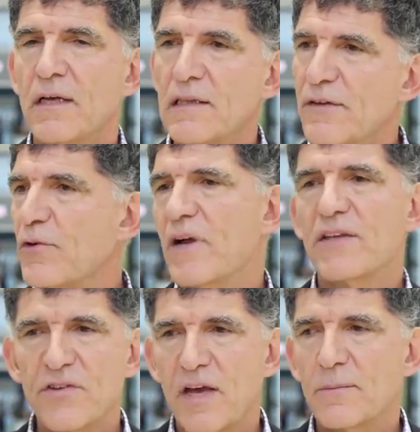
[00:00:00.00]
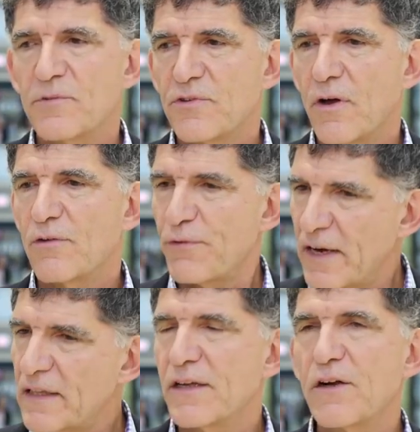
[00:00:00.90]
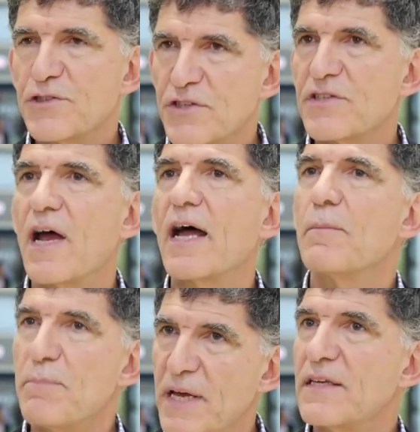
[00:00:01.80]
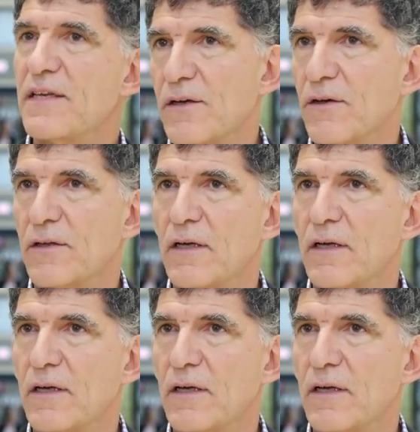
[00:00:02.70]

Liver enzymes, frankly, are just not a big deal.